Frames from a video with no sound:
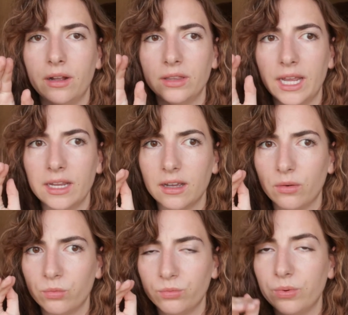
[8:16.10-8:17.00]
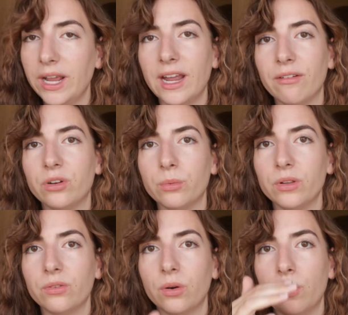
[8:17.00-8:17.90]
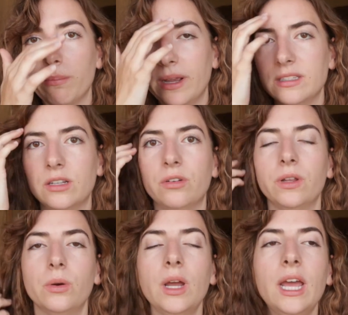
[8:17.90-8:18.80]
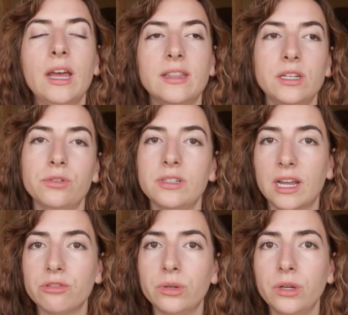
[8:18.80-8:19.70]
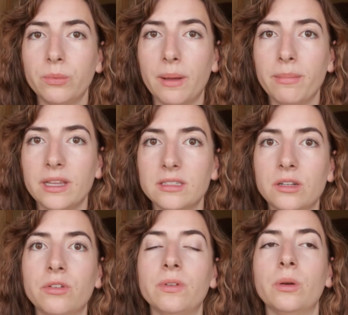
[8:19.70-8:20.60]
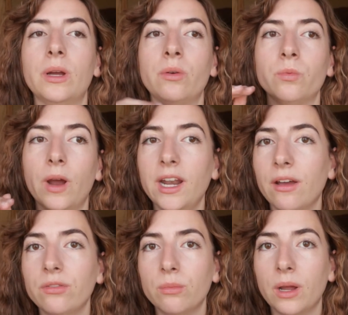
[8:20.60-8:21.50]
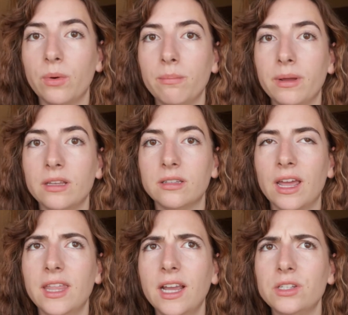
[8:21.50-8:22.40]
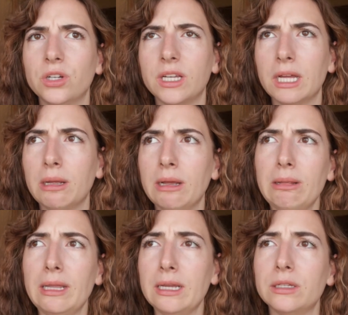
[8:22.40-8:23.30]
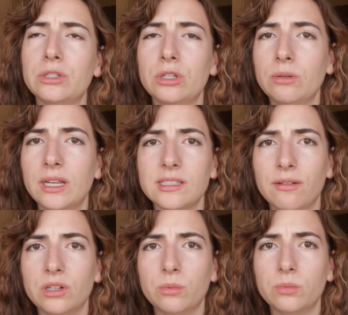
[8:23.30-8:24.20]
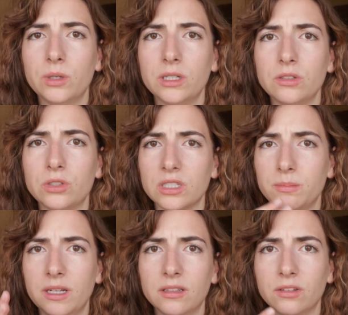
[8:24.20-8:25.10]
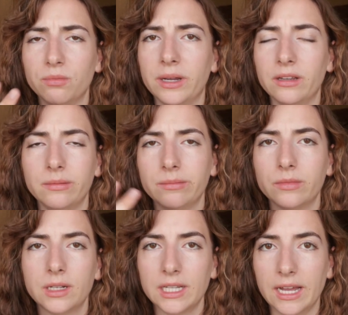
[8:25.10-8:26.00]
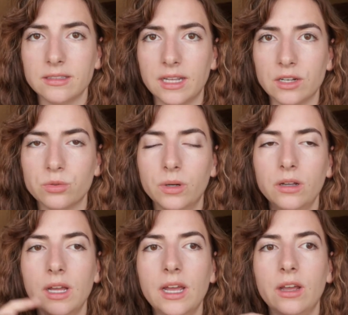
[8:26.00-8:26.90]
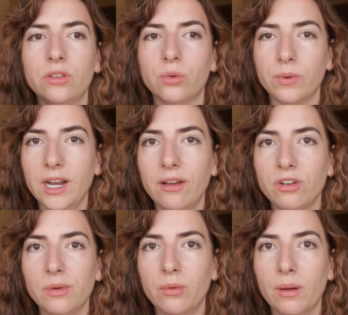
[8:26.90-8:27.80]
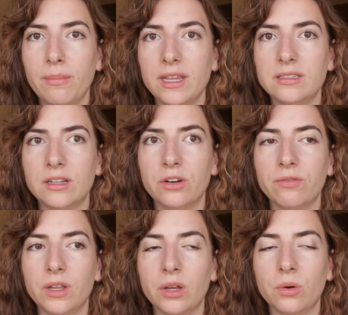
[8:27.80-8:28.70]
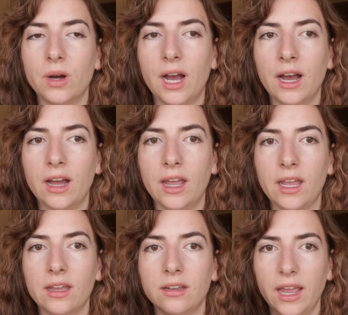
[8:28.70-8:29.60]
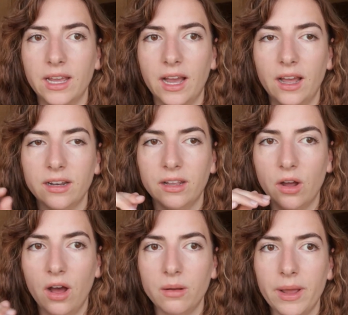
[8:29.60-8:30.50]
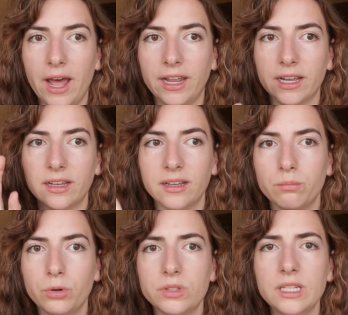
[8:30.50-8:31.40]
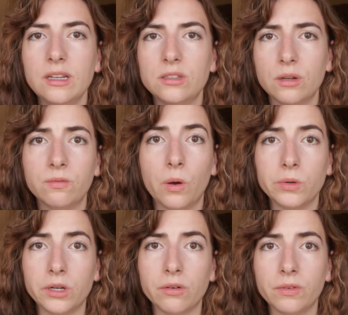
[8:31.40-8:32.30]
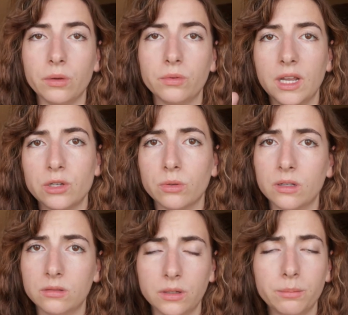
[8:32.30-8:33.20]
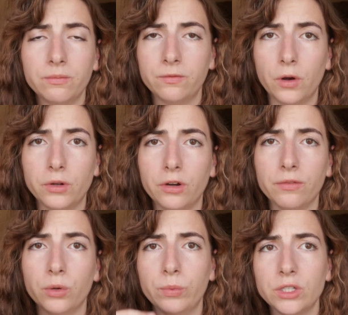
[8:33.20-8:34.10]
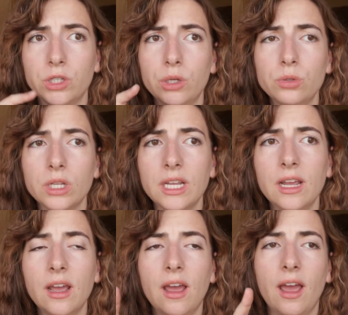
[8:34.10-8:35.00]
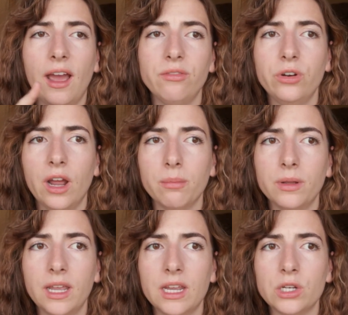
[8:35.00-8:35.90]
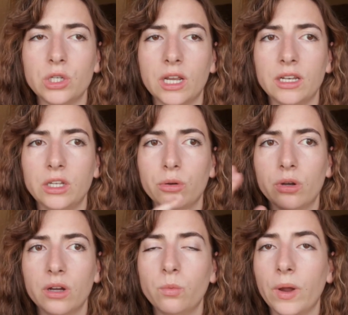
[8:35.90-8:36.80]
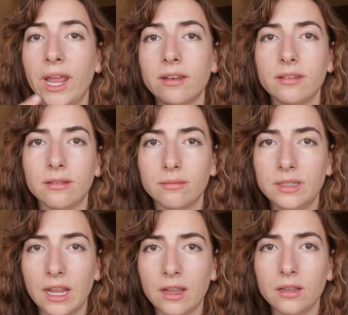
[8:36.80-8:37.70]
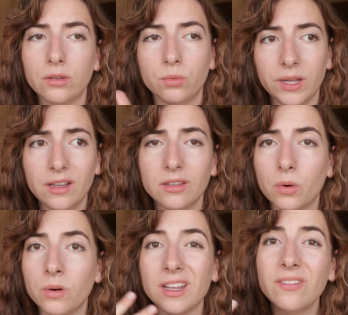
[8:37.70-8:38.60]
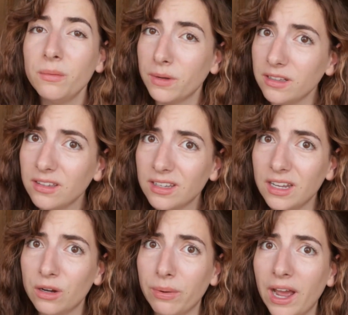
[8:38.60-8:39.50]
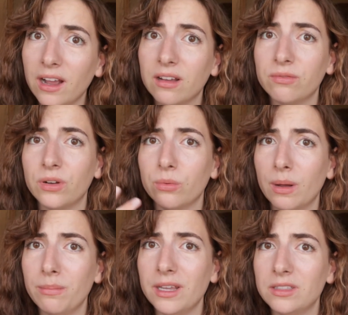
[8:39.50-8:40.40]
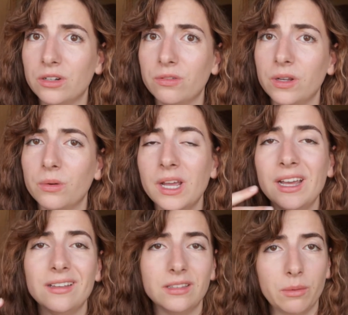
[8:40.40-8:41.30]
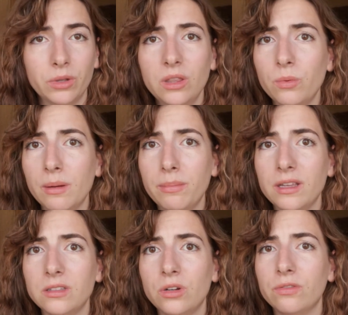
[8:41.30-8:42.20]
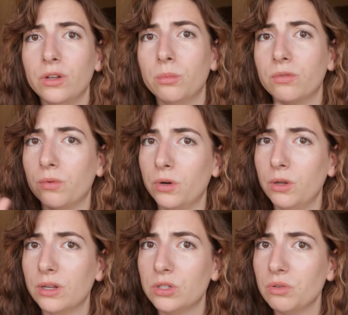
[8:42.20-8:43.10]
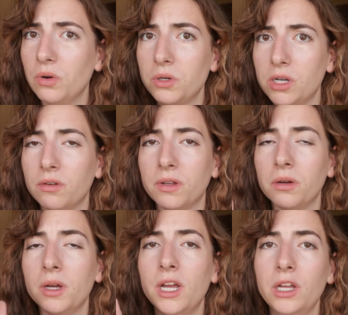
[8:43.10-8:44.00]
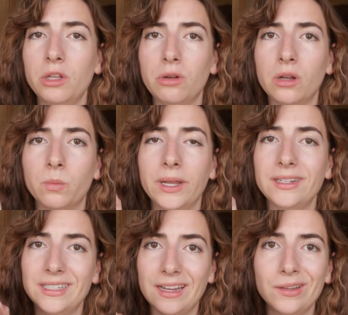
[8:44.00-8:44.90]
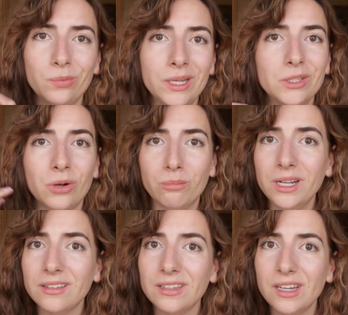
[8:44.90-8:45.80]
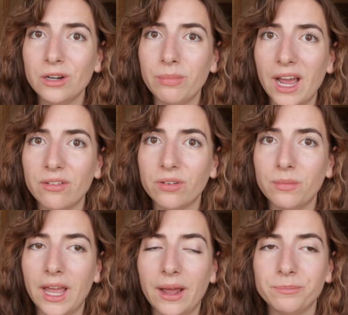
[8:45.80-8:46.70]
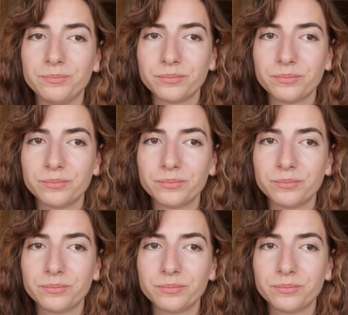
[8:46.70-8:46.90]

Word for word: like right afterwards for a web-based interview. Then you schedule your web-based interview, and right after my web-based, I think I took it like 2 days afterwards just because of my class schedule. So right after my web-based interview, I got an automatic proceed to phone interview, schedule your phone interview, which usually after your application you could wait days, weeks, or even months to hear back for the web-based interview. Same with the web-based interview. Before you get your phone interview, you could wait days, weeks, or months to hear back from that